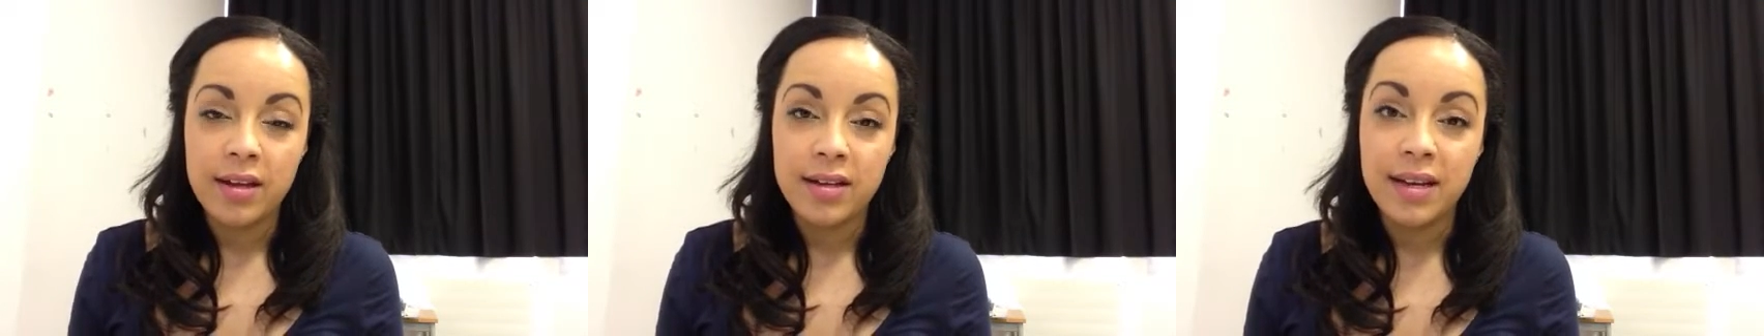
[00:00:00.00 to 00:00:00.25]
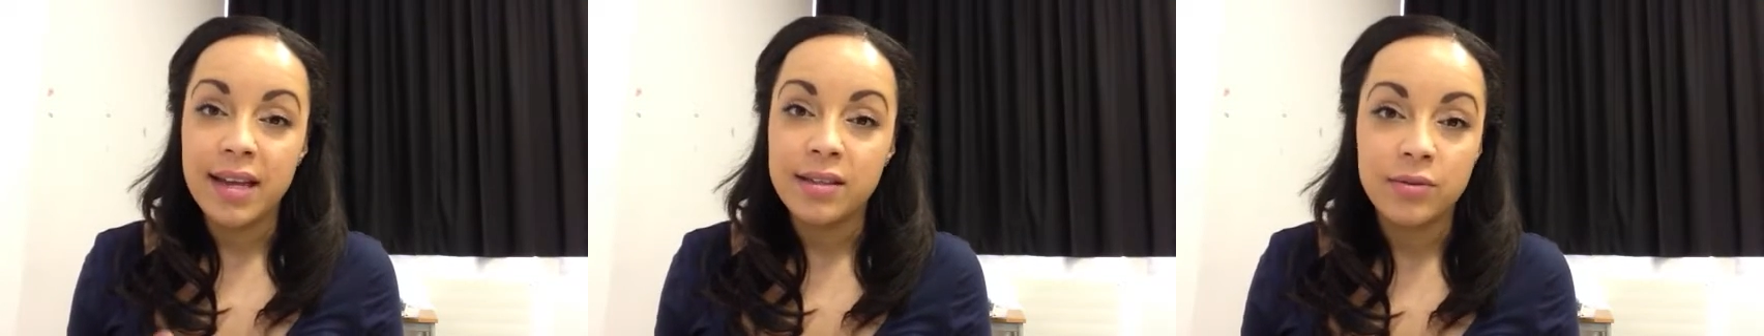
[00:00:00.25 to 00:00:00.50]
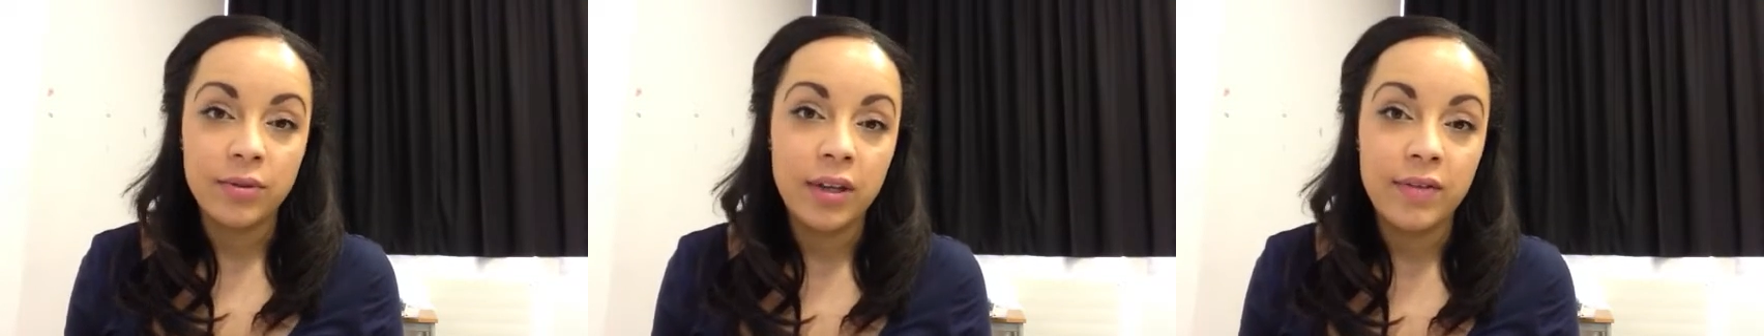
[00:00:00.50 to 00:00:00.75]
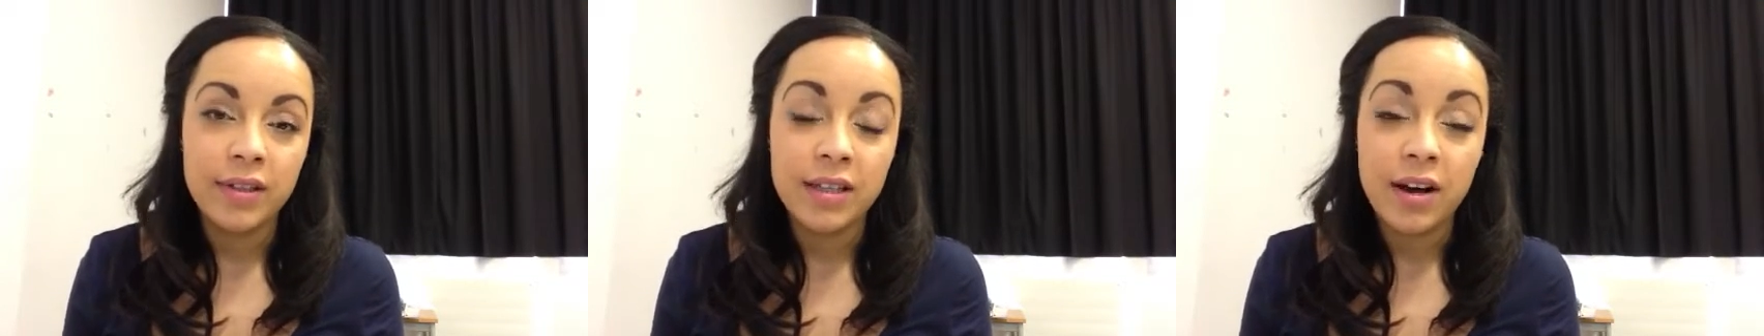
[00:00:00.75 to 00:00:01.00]
Let's not
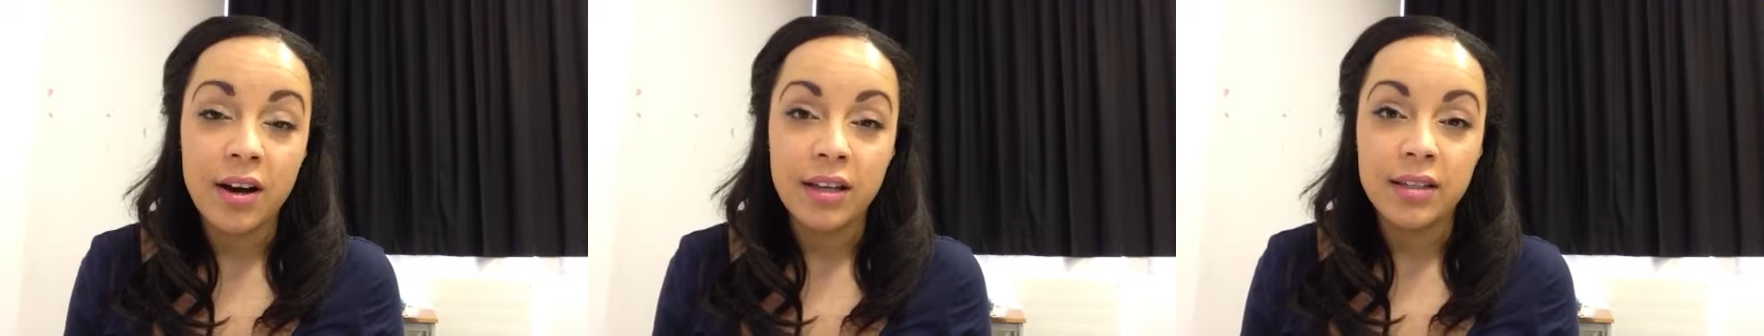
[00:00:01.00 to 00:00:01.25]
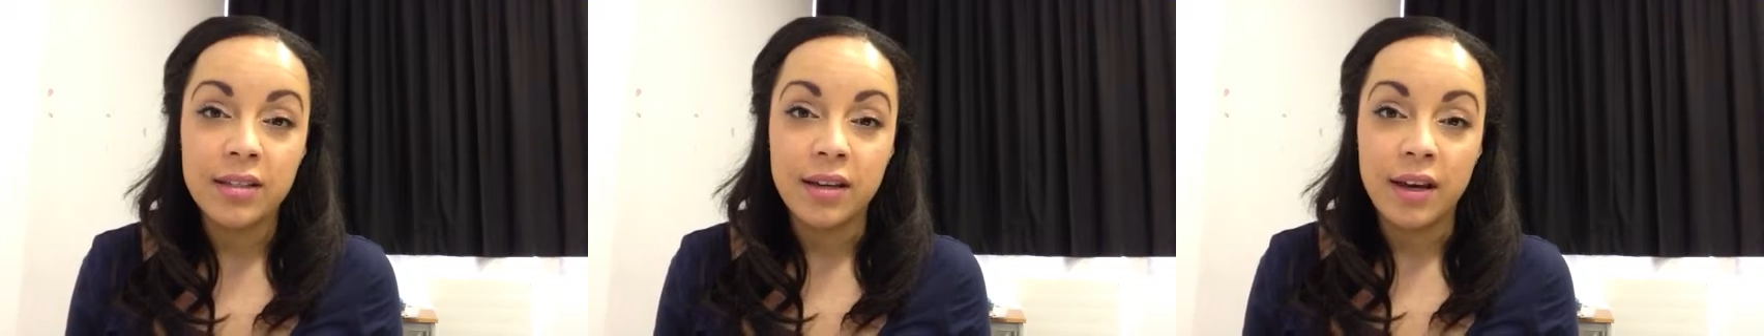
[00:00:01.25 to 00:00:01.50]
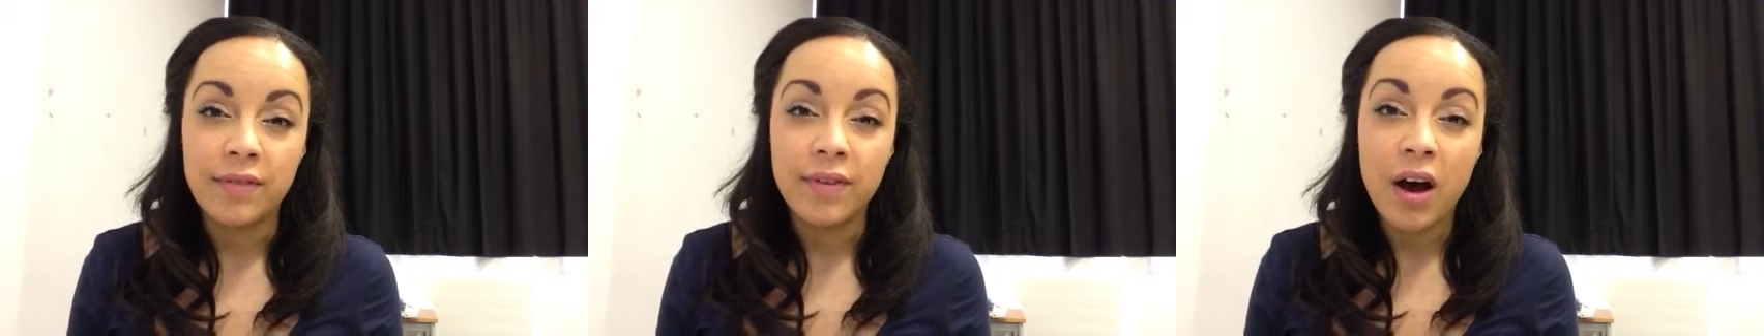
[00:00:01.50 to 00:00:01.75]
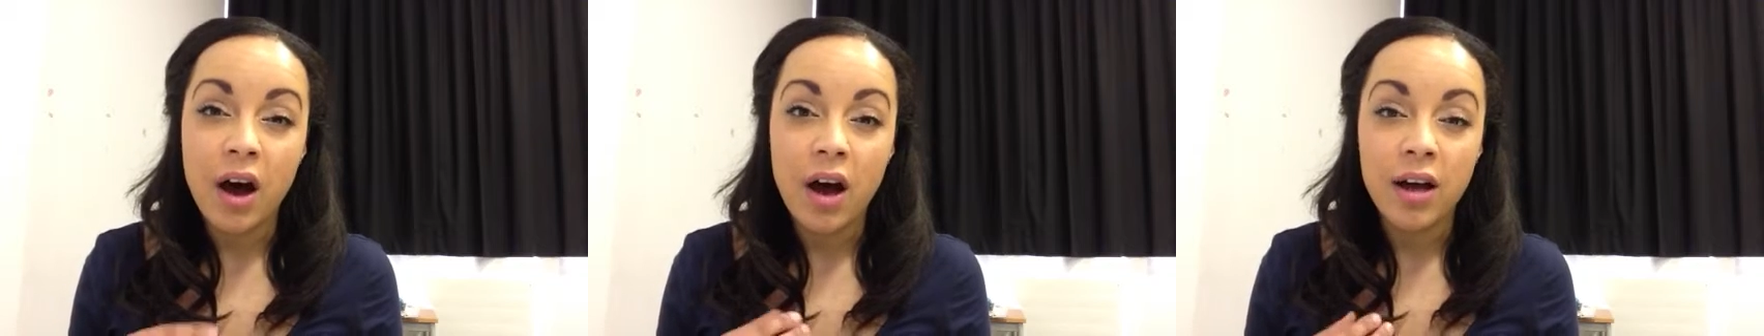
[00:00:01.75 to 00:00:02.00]
leave it to hindsight. For
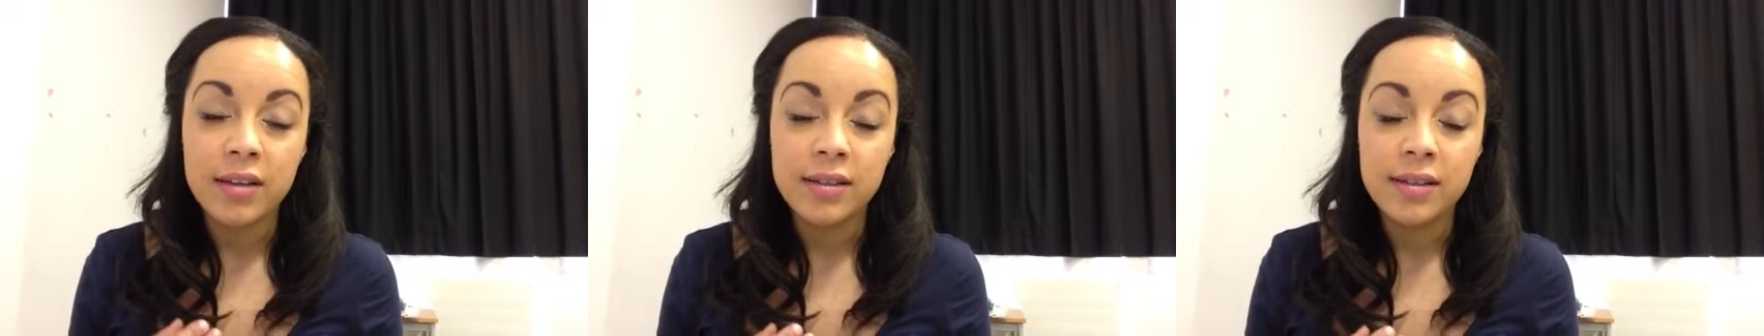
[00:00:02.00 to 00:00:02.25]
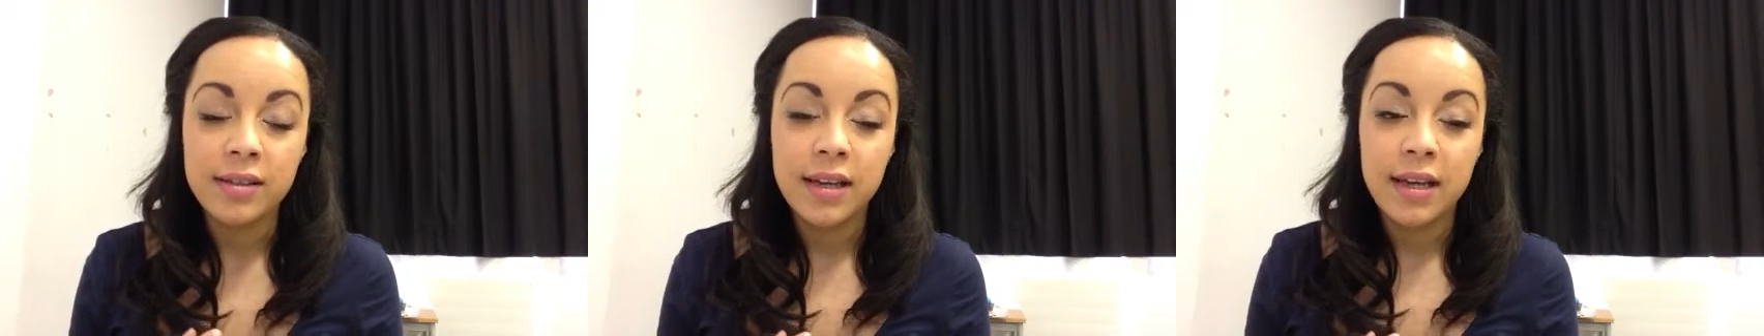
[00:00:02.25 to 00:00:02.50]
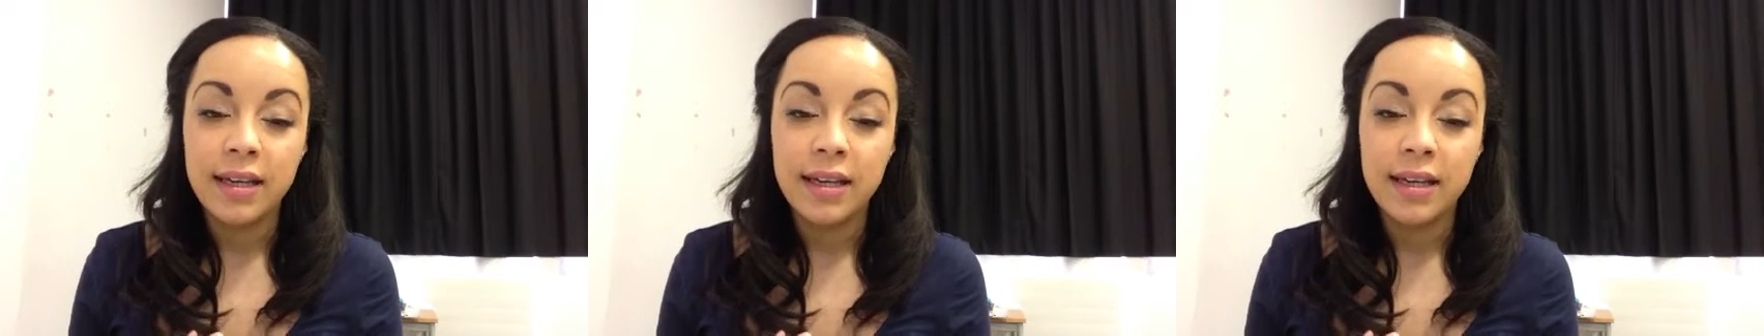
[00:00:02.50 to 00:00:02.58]
us,